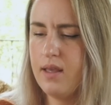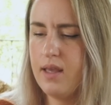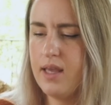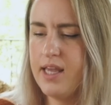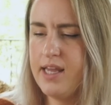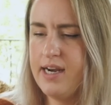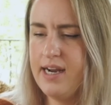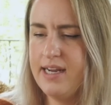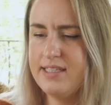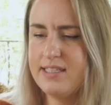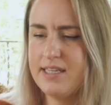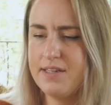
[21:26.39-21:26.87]

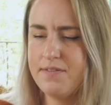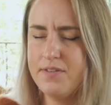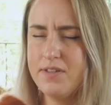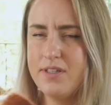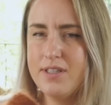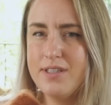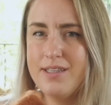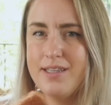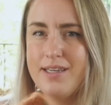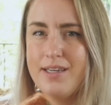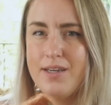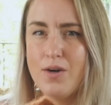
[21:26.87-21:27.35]
And I
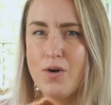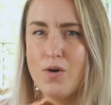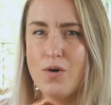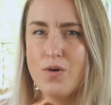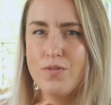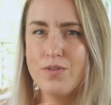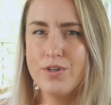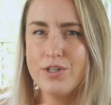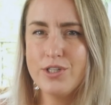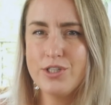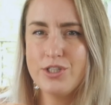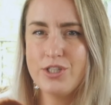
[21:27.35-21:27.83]
definitely
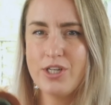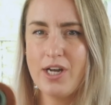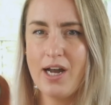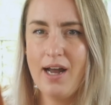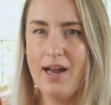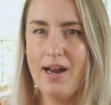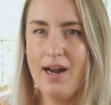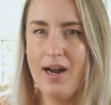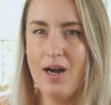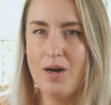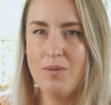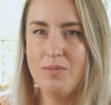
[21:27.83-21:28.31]

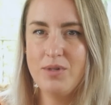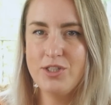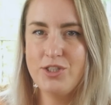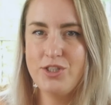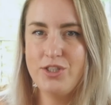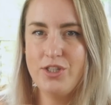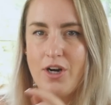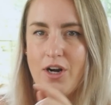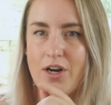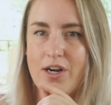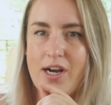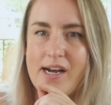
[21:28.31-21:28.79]
overshot how much
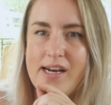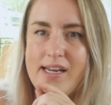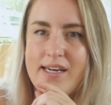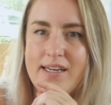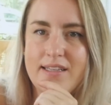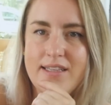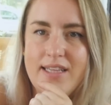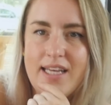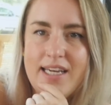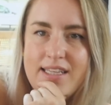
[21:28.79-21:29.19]
yarn I needed.